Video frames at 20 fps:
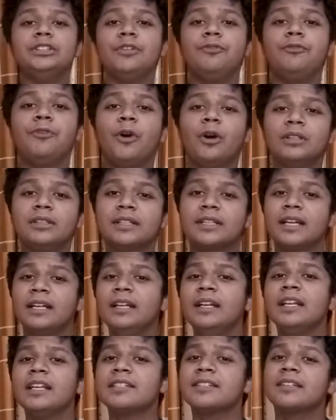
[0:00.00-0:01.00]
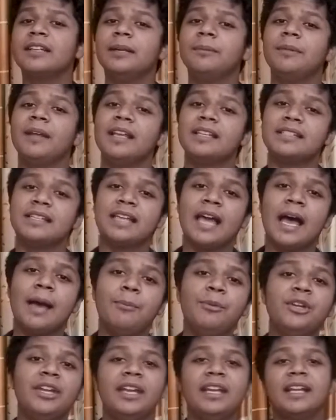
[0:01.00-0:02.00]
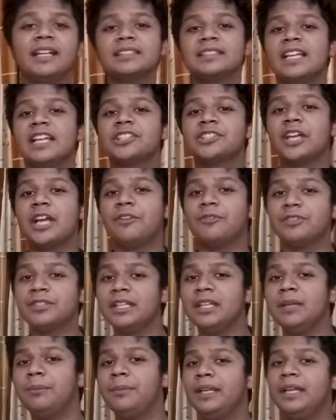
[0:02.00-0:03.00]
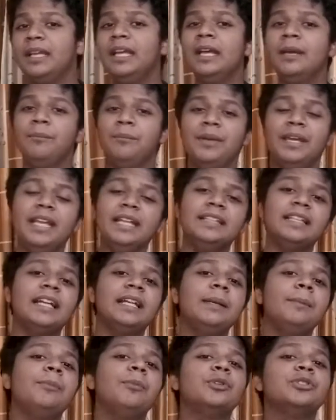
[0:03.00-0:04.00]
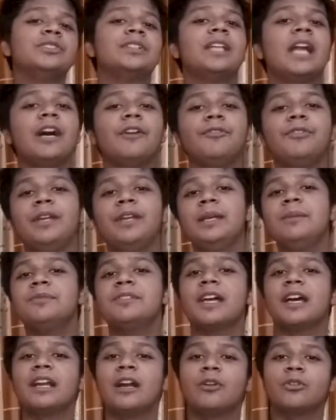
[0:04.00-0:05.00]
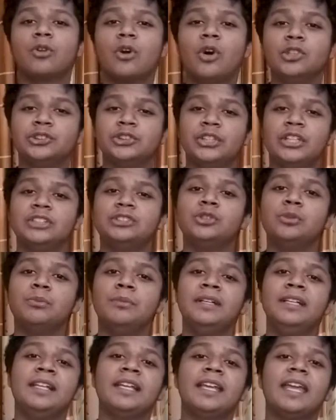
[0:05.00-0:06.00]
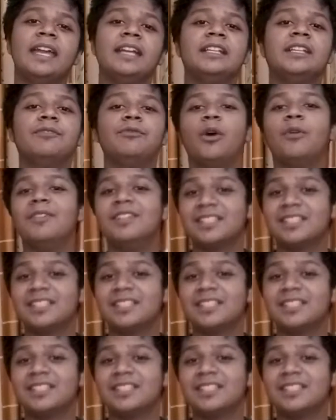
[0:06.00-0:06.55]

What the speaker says: of all, the Kannada script is an abugida/alpha syllabary, meaning that it puts graphemes around consonants to indicate the vowel